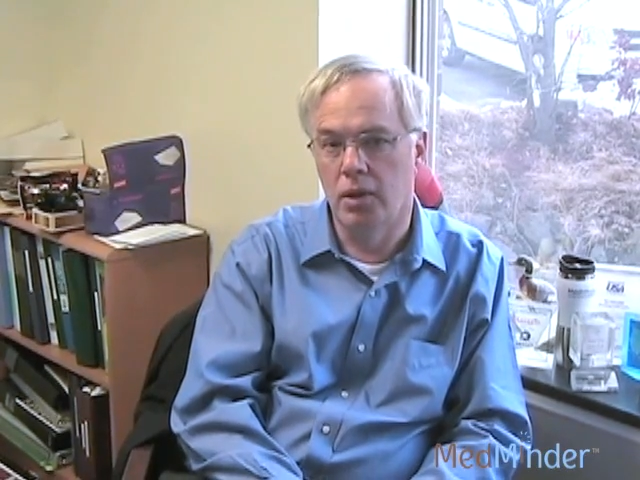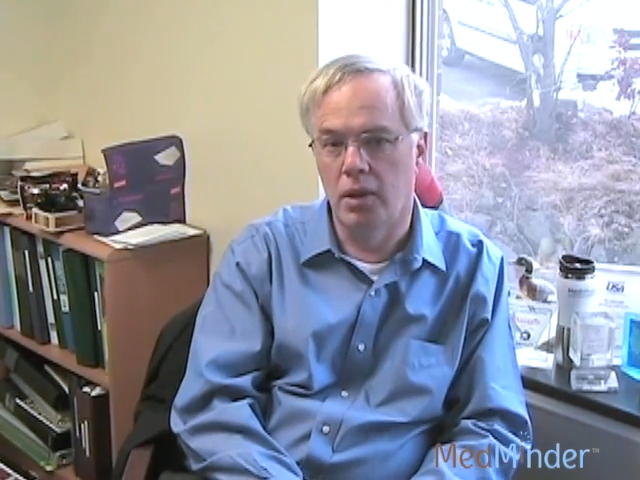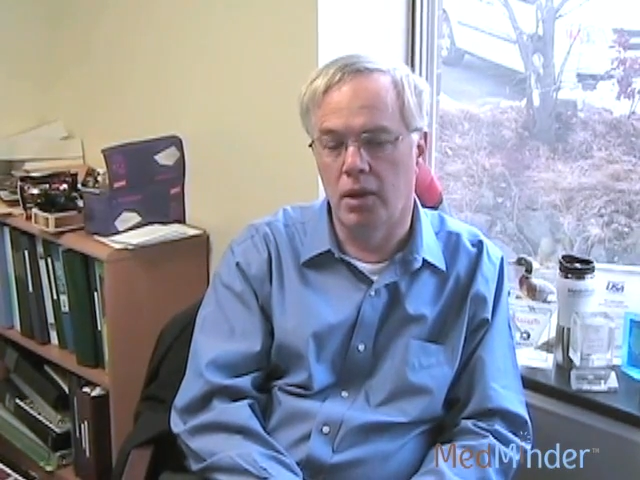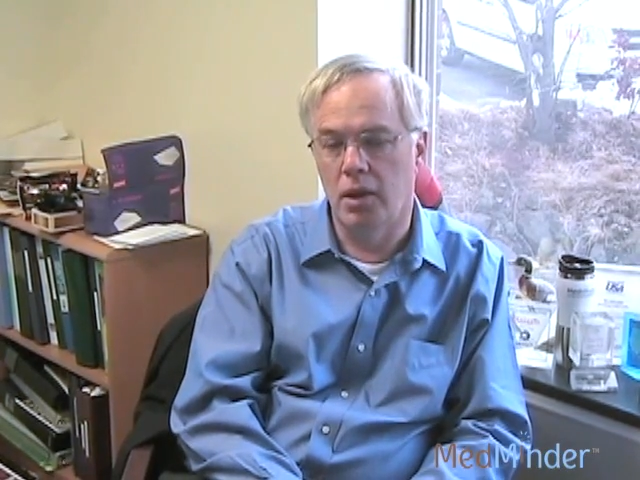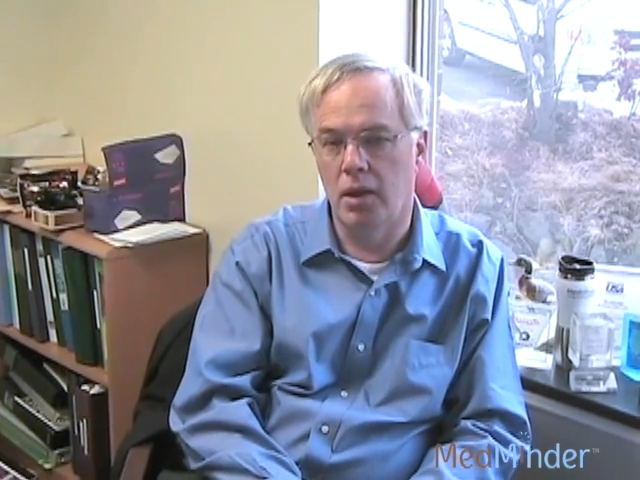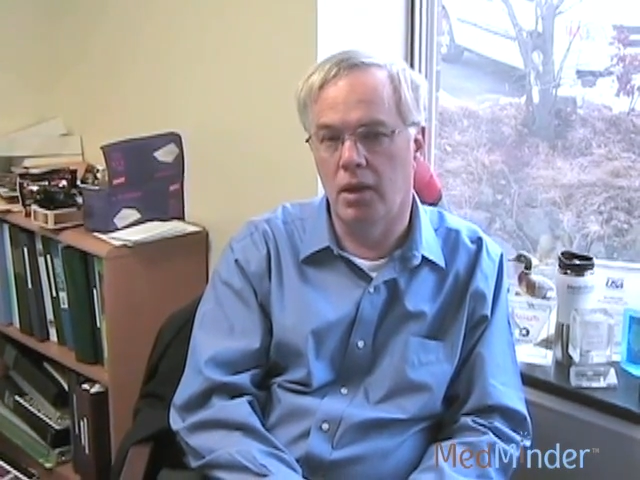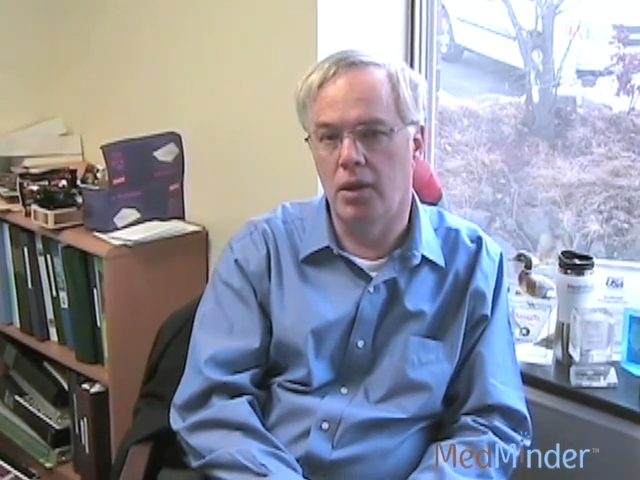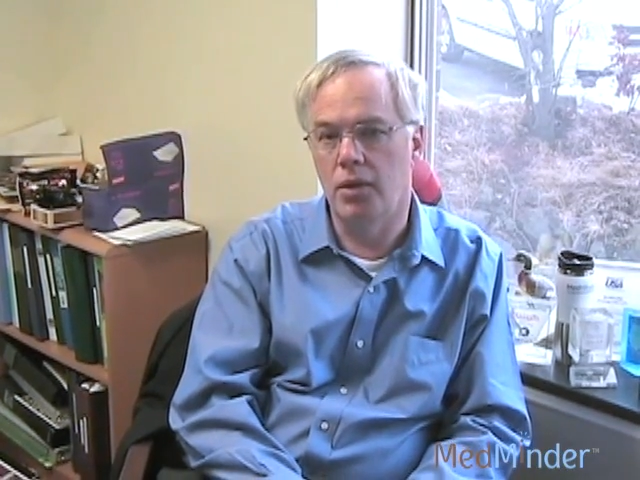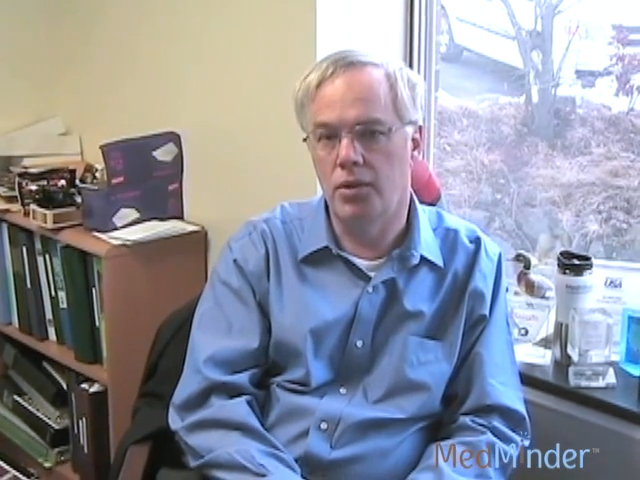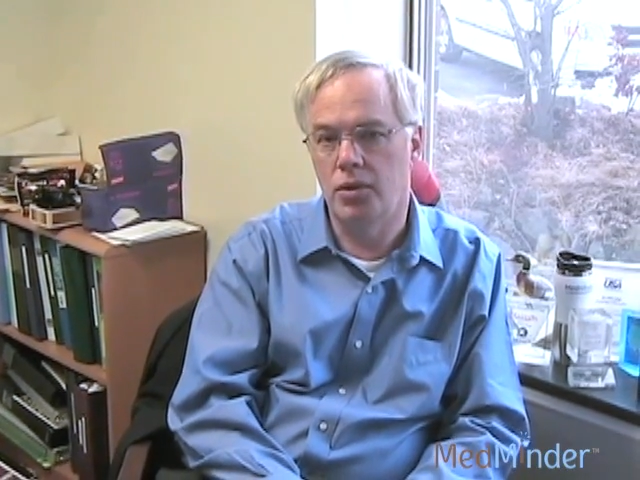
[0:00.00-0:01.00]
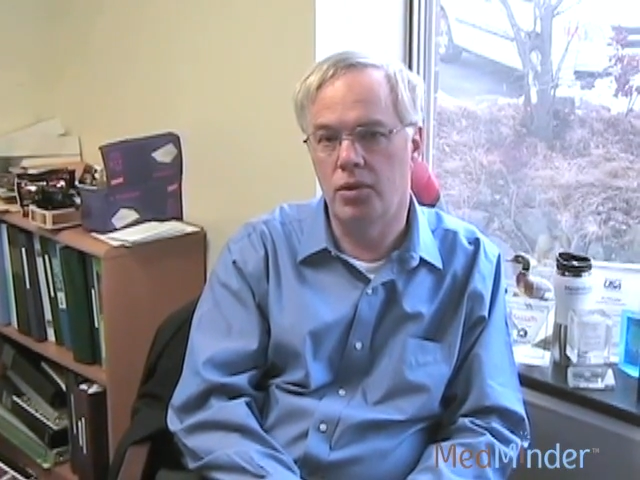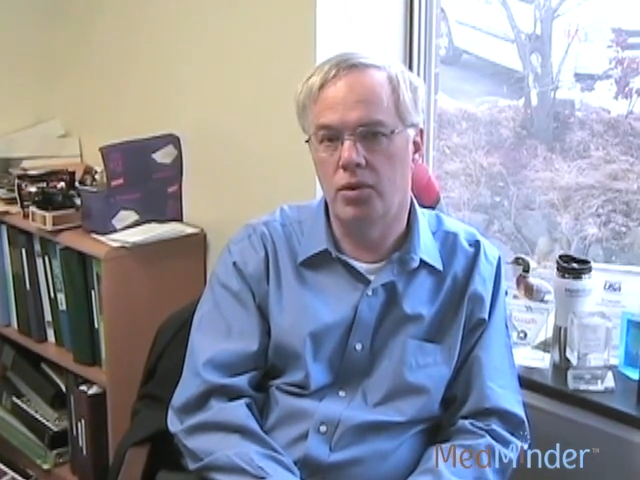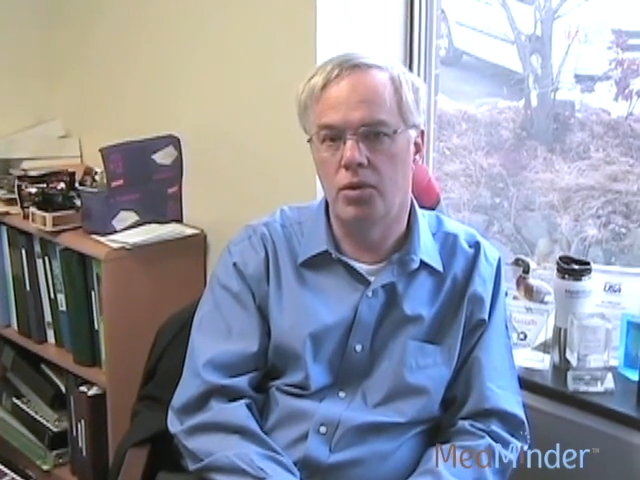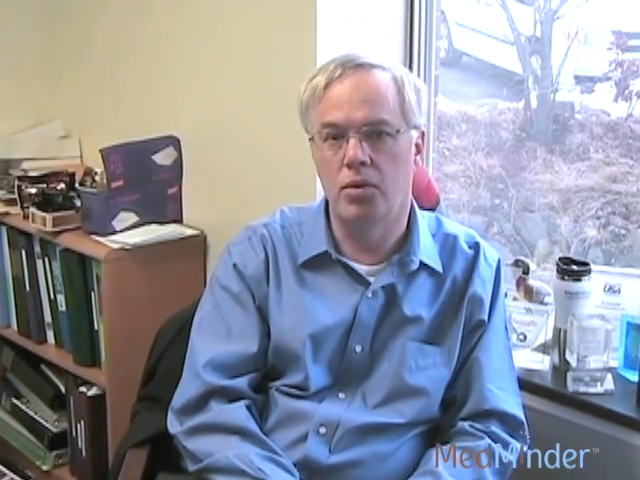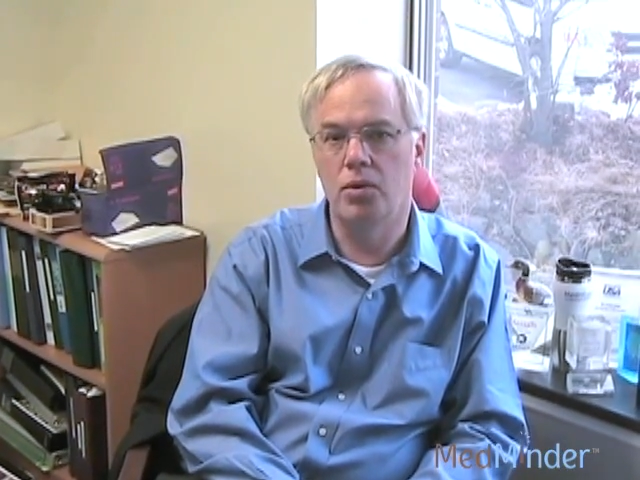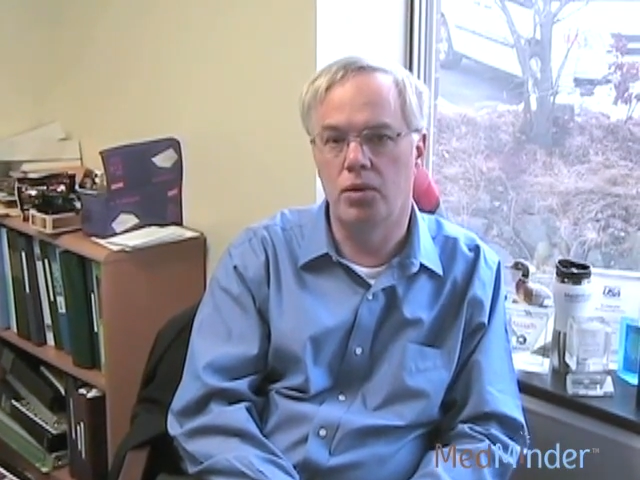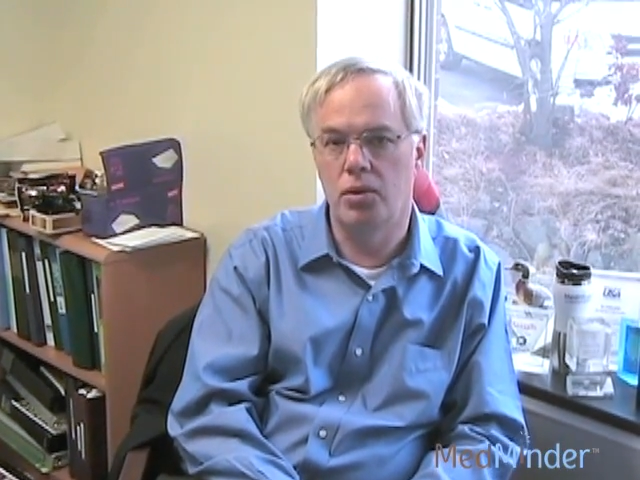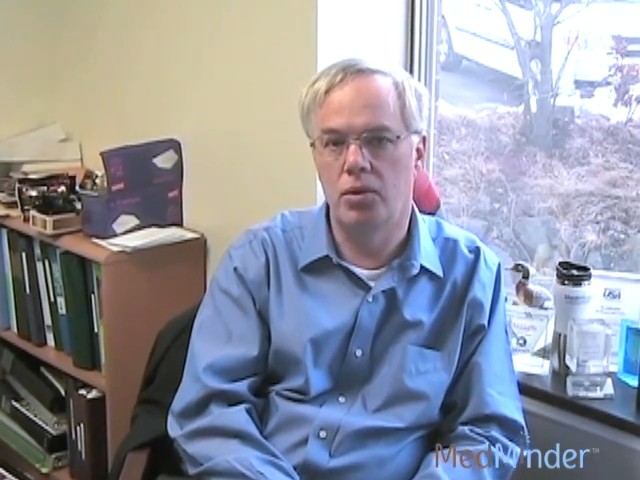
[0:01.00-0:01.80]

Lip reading: to